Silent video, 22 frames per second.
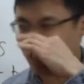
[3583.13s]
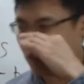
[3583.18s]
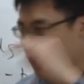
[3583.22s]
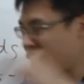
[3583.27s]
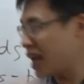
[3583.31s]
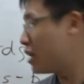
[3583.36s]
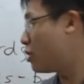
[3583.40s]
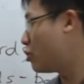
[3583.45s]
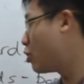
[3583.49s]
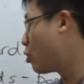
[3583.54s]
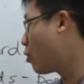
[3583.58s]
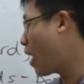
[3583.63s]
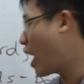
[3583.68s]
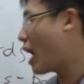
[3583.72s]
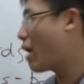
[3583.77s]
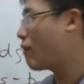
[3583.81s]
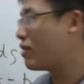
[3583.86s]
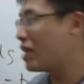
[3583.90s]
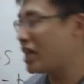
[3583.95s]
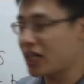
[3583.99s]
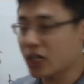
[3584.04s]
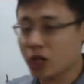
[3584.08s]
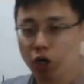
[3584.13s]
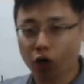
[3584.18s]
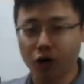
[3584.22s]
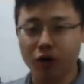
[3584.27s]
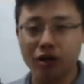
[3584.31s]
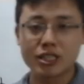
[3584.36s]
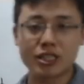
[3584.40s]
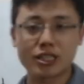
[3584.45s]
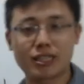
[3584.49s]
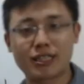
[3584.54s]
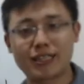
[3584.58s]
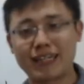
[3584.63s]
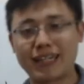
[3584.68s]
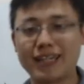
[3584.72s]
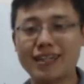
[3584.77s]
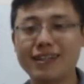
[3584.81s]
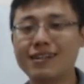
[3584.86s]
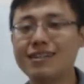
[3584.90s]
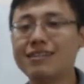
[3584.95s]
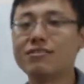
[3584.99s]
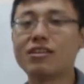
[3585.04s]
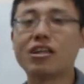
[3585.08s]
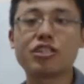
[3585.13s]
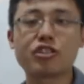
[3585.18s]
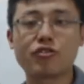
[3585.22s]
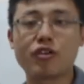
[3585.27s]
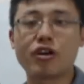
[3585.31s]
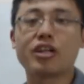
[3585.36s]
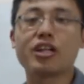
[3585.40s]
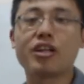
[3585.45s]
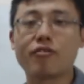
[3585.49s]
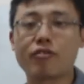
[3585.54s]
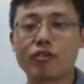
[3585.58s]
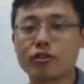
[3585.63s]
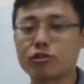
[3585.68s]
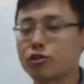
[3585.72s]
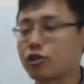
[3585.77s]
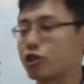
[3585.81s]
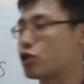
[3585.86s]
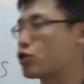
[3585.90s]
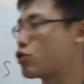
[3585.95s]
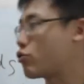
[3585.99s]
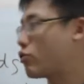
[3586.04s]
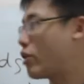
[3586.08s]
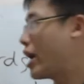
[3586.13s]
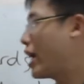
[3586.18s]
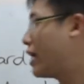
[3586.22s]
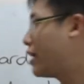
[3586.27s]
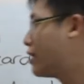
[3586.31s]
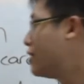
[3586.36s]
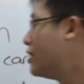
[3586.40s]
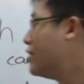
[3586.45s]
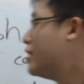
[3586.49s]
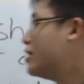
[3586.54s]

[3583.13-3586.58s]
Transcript: and you don't have any currency, then it's very difficult to trade.